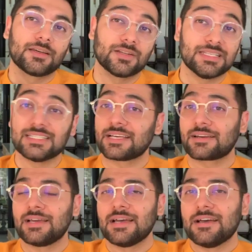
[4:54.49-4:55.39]
Now, these
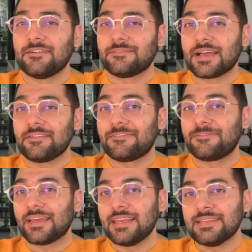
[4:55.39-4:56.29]
are five
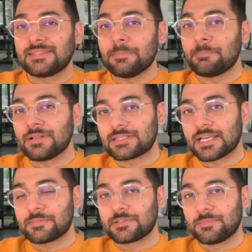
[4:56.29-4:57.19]
fairly simple
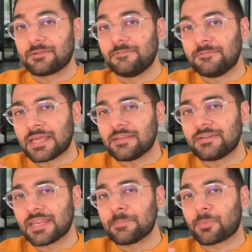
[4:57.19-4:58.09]
steps, but very,
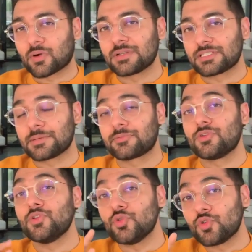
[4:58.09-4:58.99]
very important steps
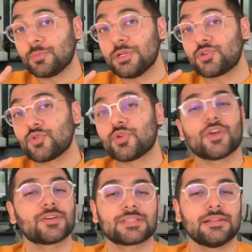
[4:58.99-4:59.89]
for you to be true to
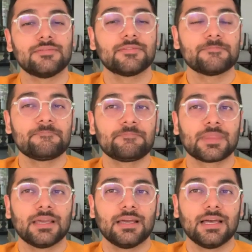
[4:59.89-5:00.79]
yourself.
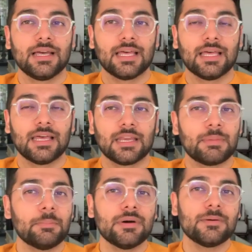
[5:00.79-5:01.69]

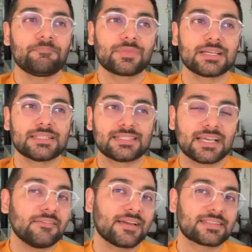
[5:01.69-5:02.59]
Remember,
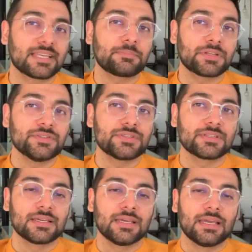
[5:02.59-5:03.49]

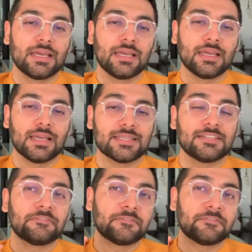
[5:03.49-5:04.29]
self-acceptance is the